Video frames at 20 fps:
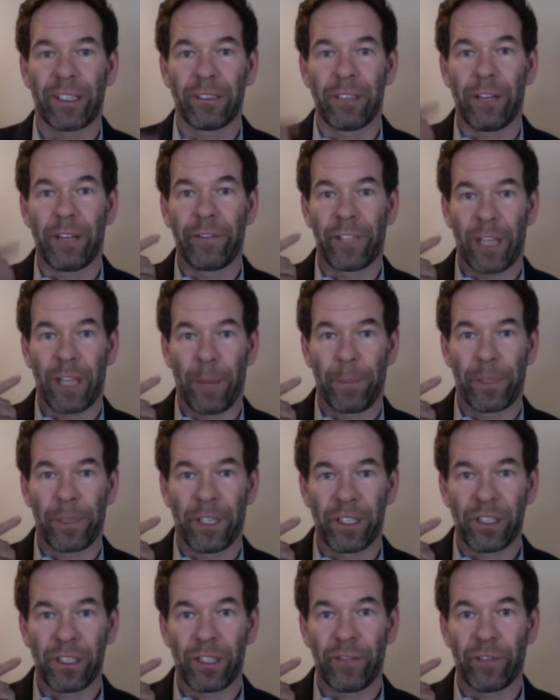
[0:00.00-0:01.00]
Lovett up in the
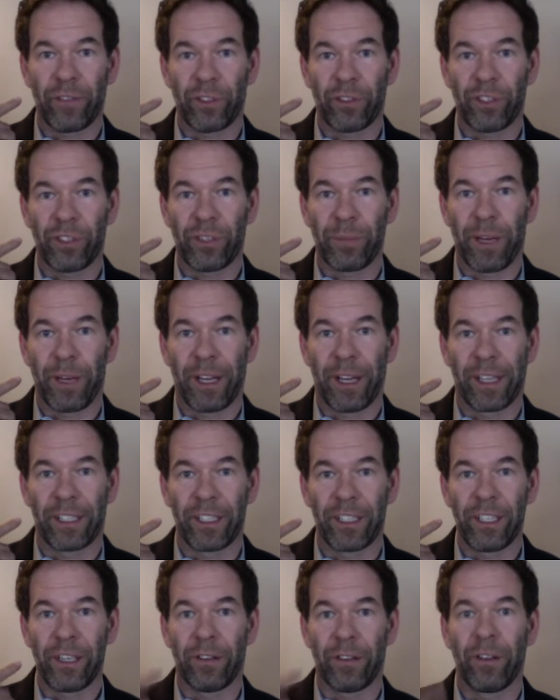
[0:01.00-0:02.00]
cervical spine
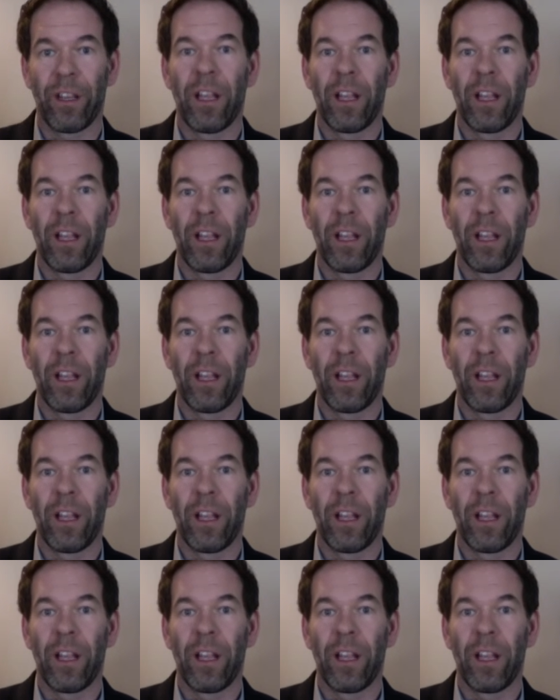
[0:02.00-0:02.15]
too.